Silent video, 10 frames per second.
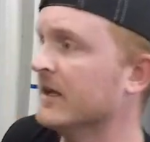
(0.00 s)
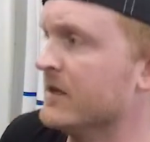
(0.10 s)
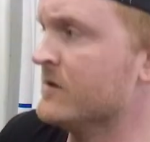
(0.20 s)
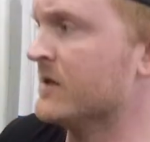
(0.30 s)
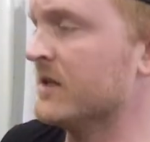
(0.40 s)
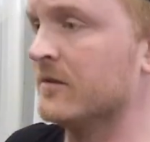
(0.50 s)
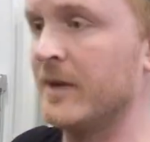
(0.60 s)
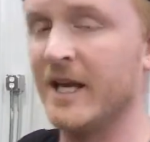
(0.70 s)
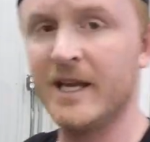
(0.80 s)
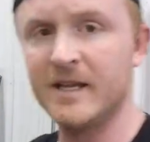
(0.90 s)
I use either
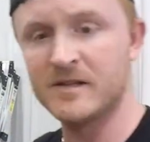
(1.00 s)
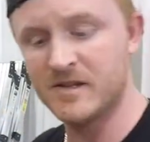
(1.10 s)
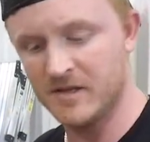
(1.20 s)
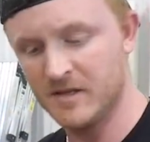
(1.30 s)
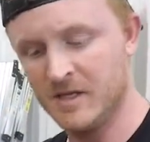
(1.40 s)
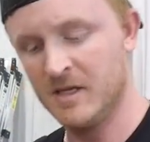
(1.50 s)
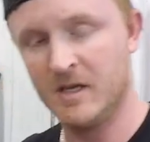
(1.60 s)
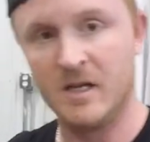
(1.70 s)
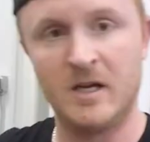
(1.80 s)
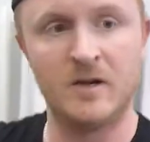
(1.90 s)
my hands
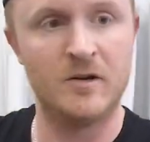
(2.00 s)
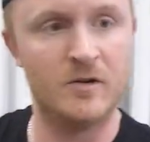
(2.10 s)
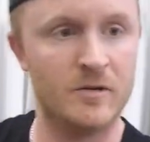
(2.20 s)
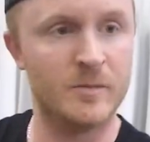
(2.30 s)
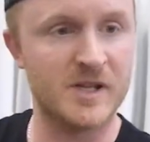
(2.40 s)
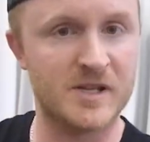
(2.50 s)
or my